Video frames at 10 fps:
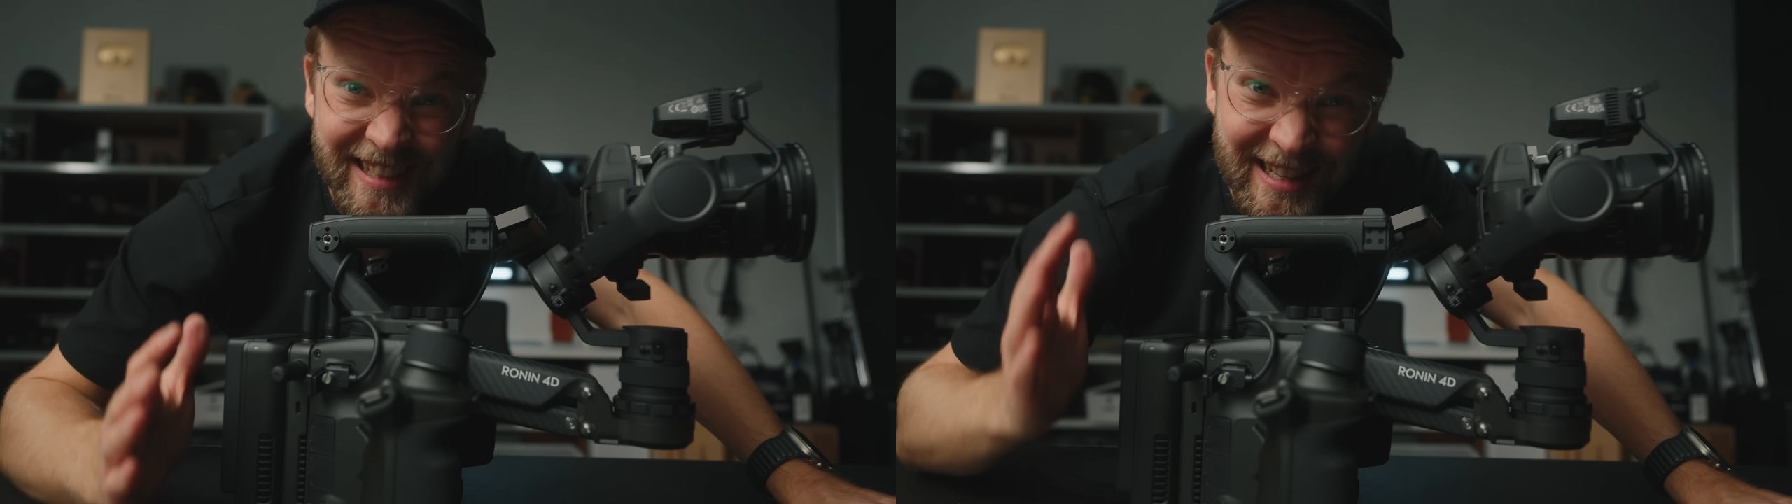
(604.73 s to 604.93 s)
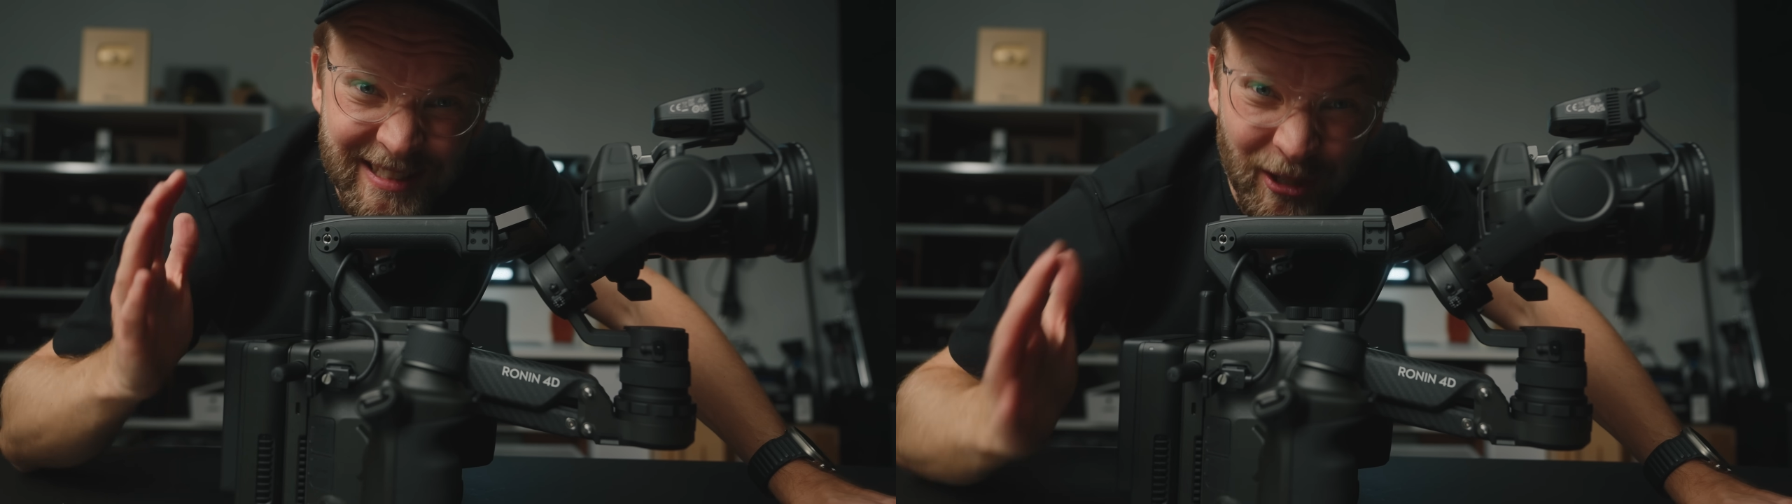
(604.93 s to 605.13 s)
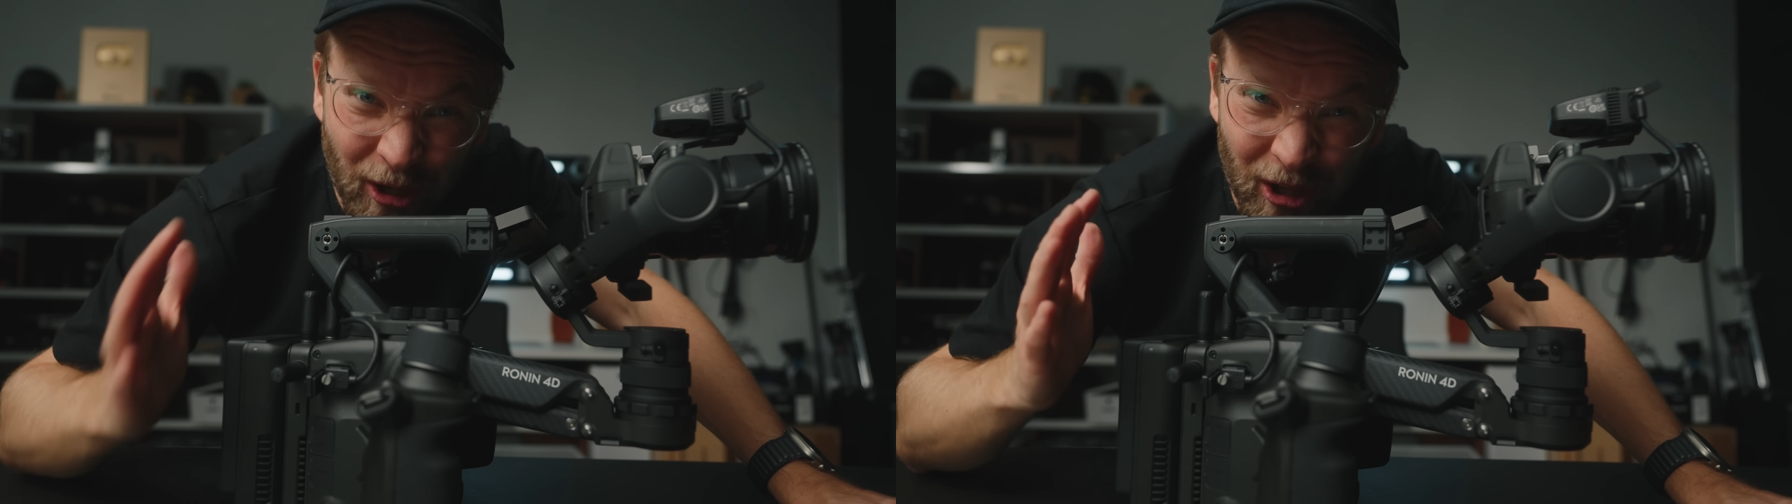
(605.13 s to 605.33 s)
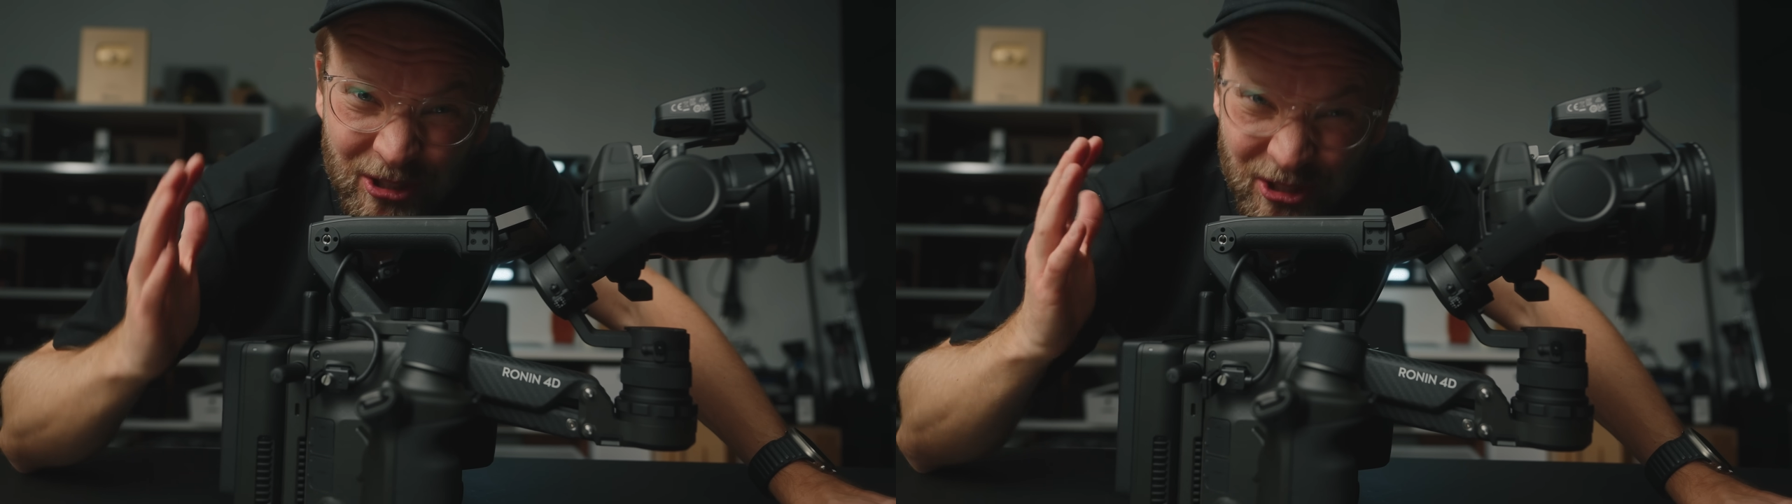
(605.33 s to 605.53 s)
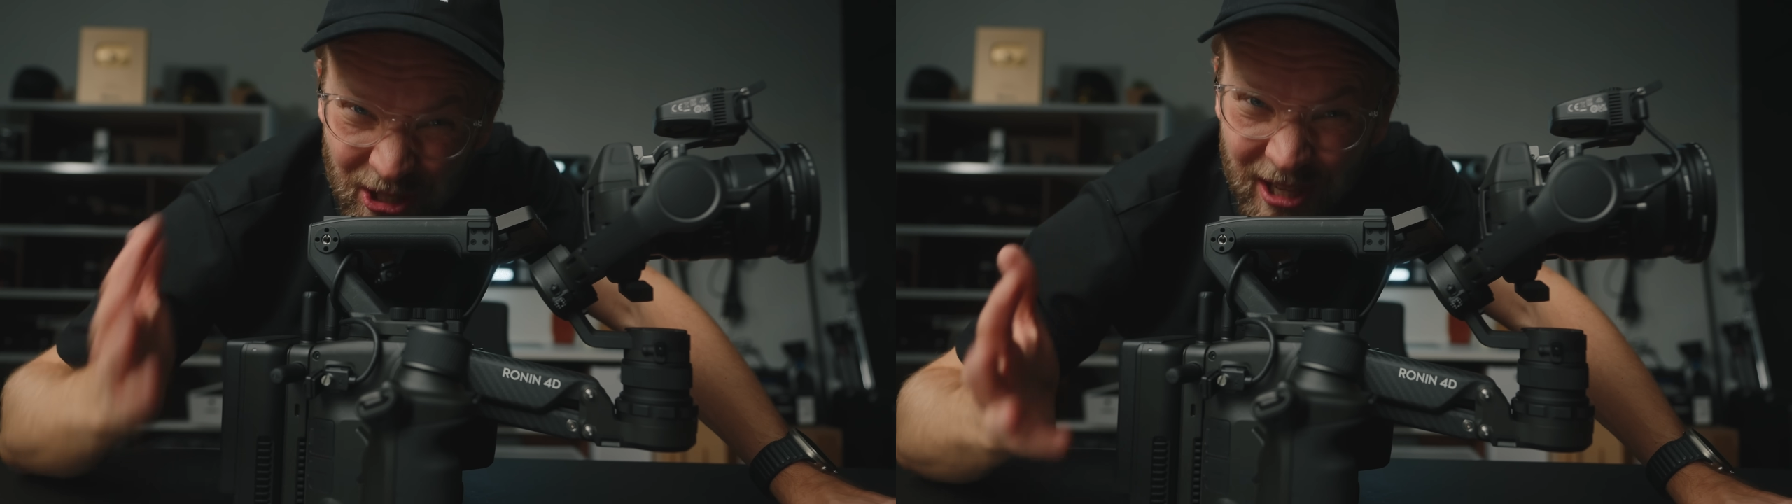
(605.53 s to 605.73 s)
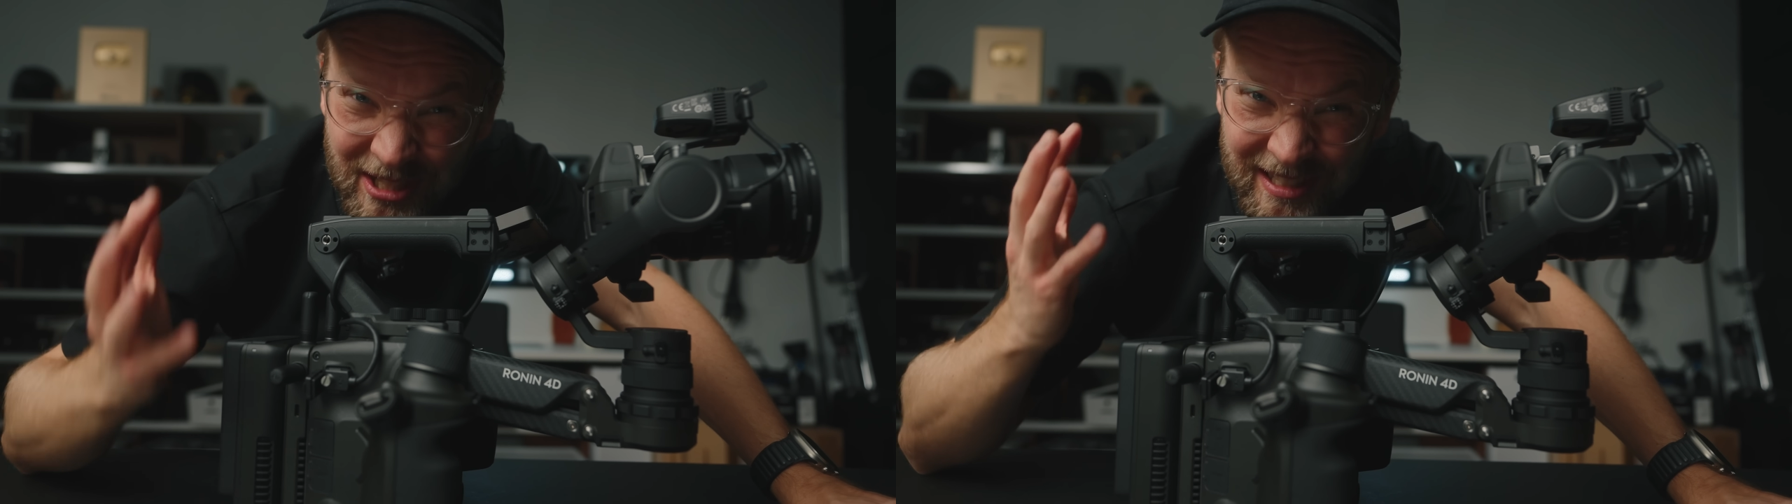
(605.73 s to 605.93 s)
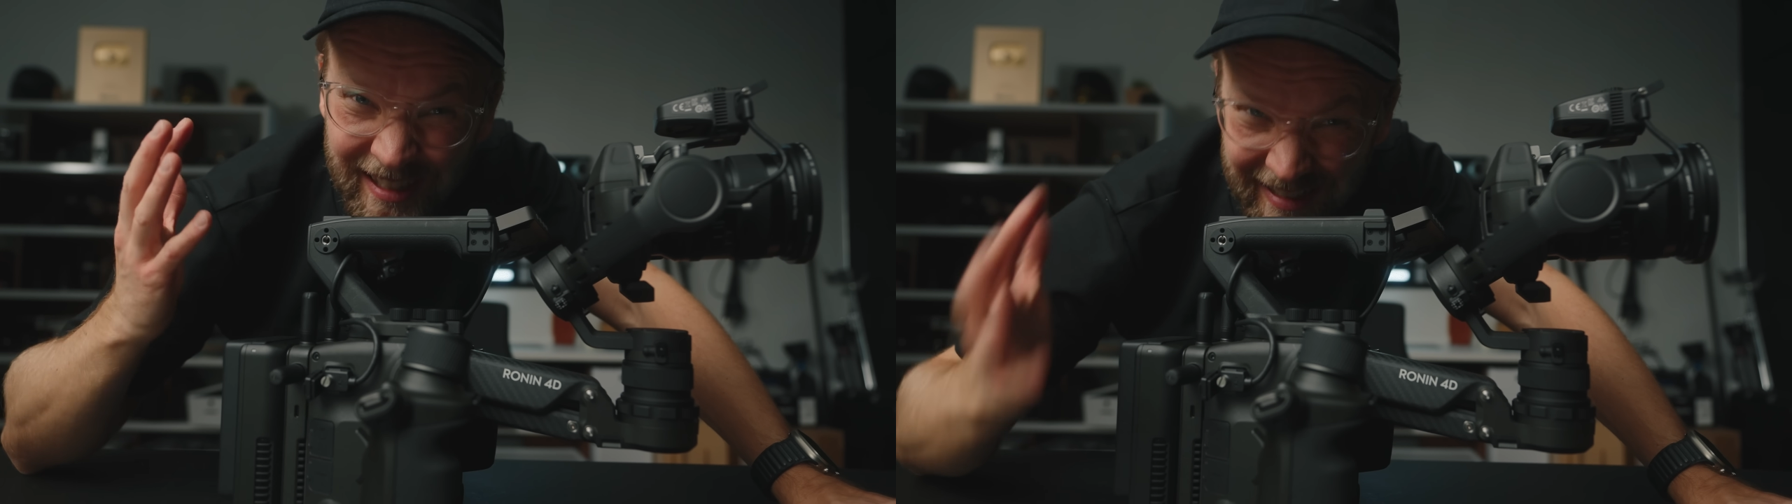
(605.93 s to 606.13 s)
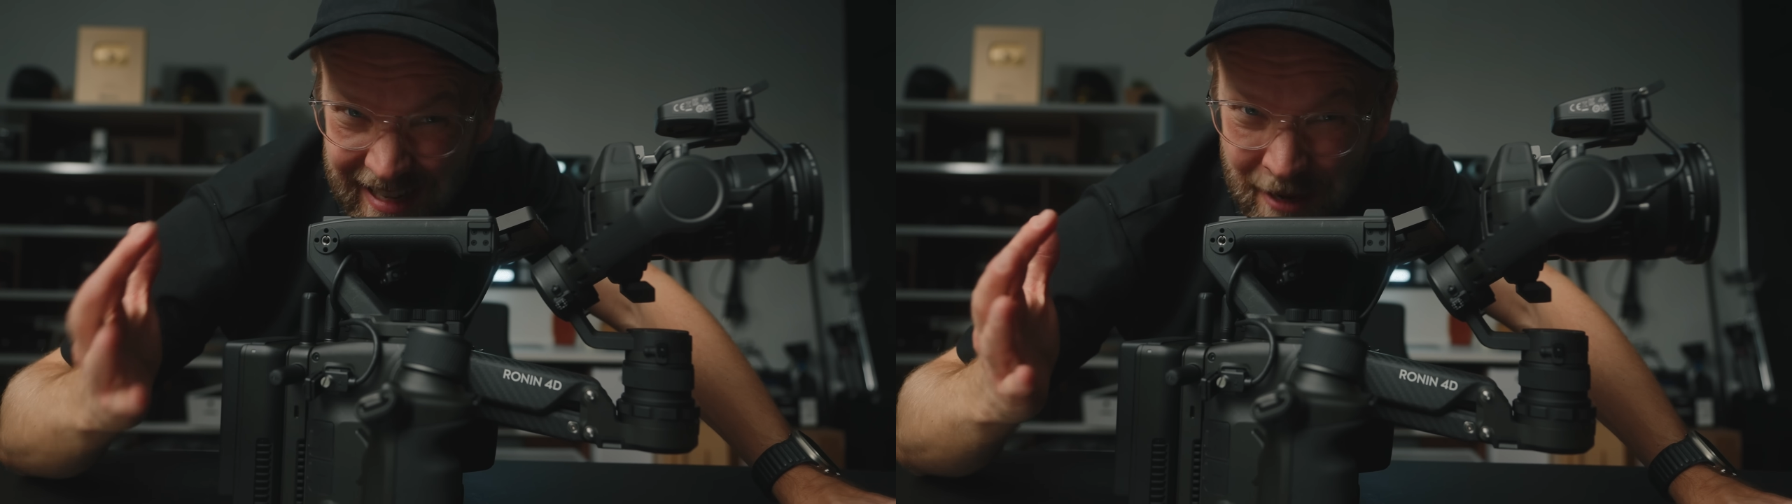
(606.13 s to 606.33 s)
it all just
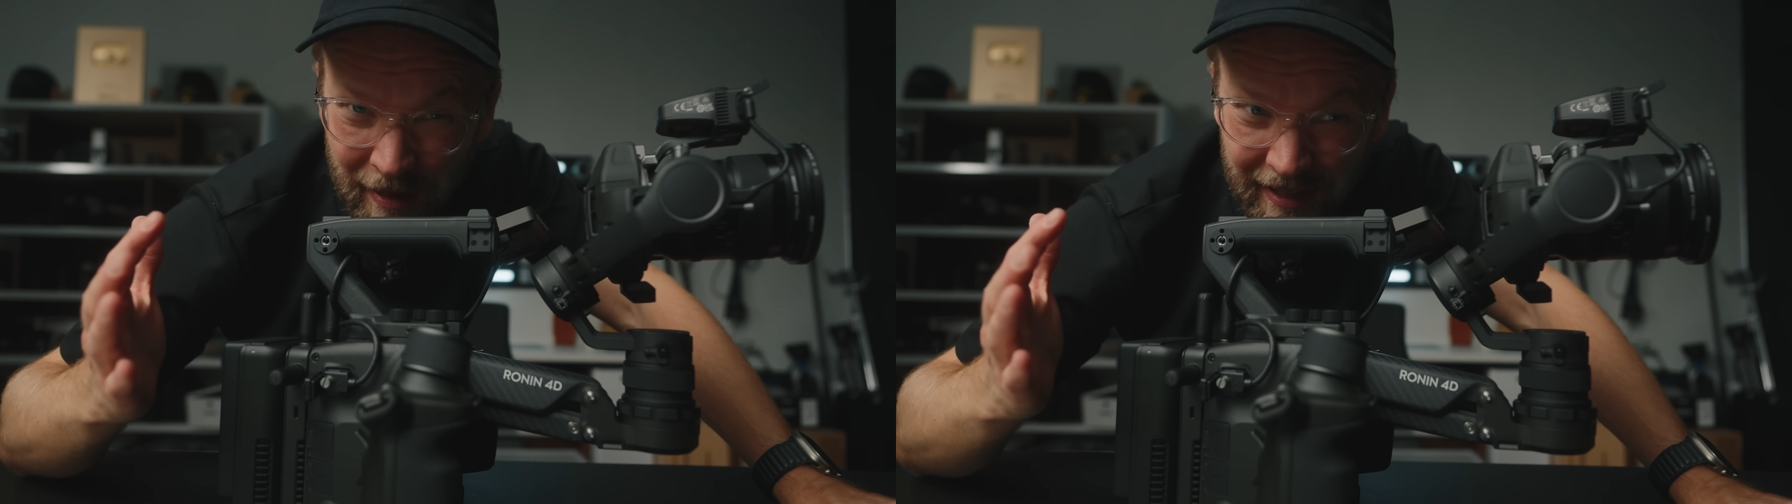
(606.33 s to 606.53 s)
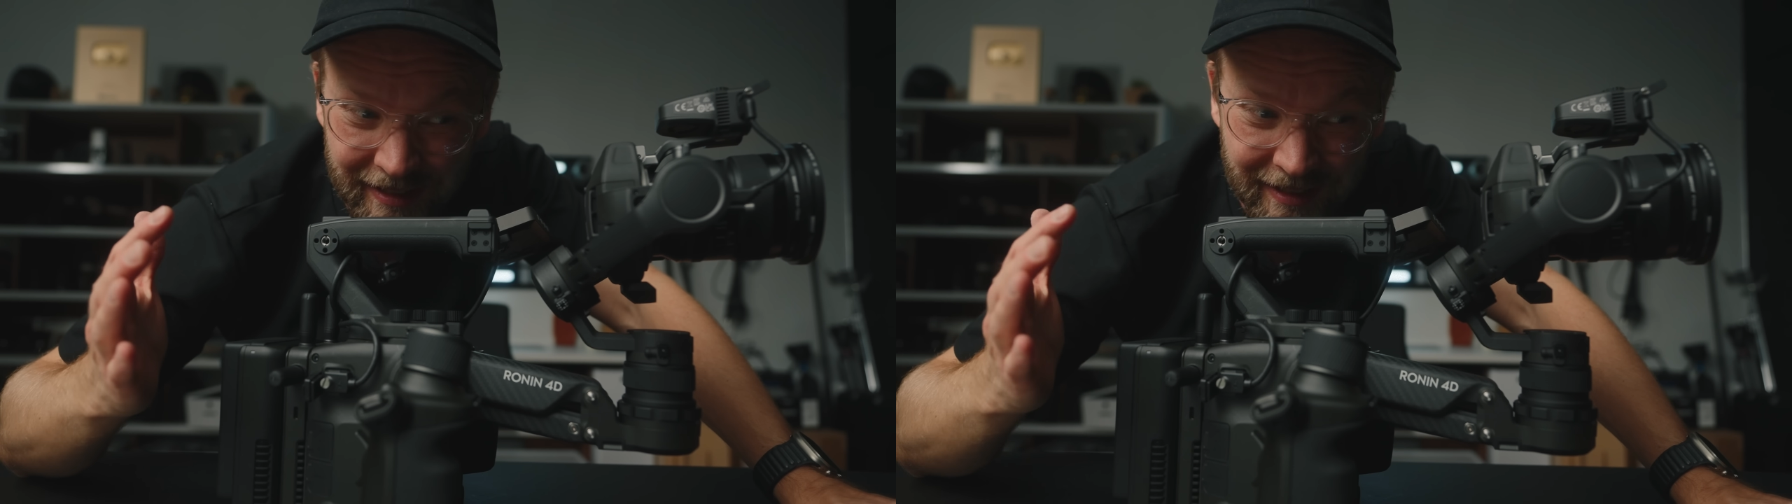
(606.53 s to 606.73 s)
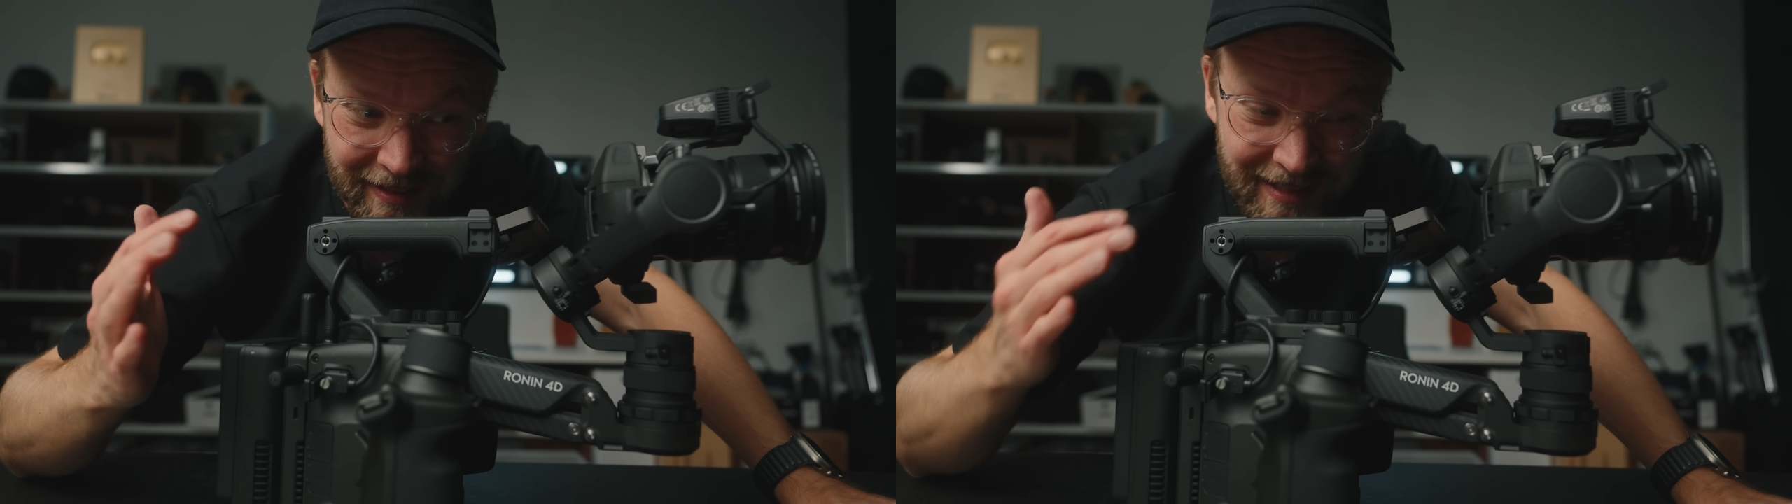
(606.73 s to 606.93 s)
a gimmick?